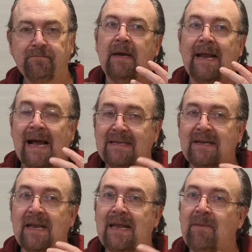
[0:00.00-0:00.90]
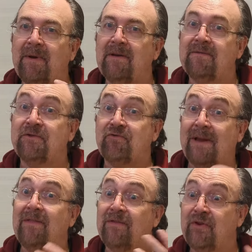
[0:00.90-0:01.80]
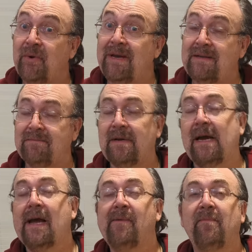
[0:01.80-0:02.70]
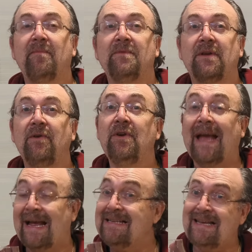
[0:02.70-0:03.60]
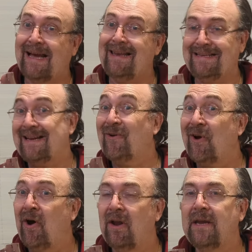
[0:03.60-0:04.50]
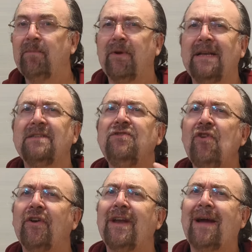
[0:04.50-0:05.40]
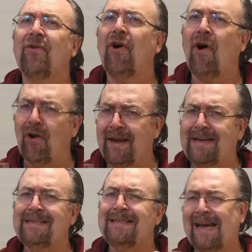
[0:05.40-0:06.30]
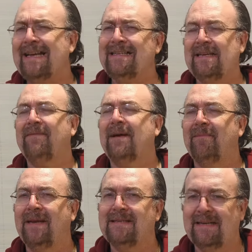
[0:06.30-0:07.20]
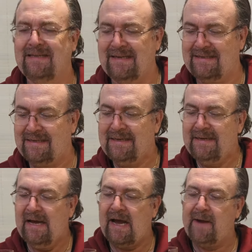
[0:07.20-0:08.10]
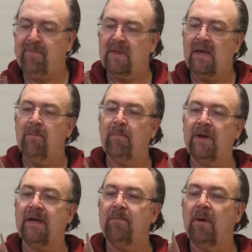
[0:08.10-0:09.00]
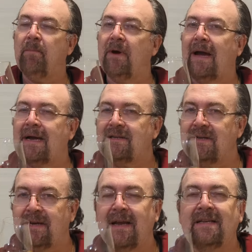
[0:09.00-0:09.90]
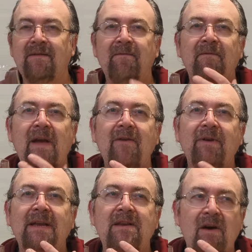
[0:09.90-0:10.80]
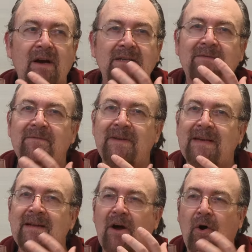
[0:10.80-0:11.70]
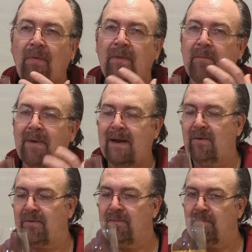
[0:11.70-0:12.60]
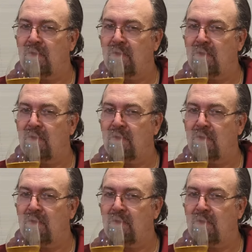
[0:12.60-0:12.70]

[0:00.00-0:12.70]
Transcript: It has a little bit of strength to it, so you can tell it's alcoholic, but it's not an alcoholic taste, if that makes any sense. But actually, it's a very nice feel on the mouth.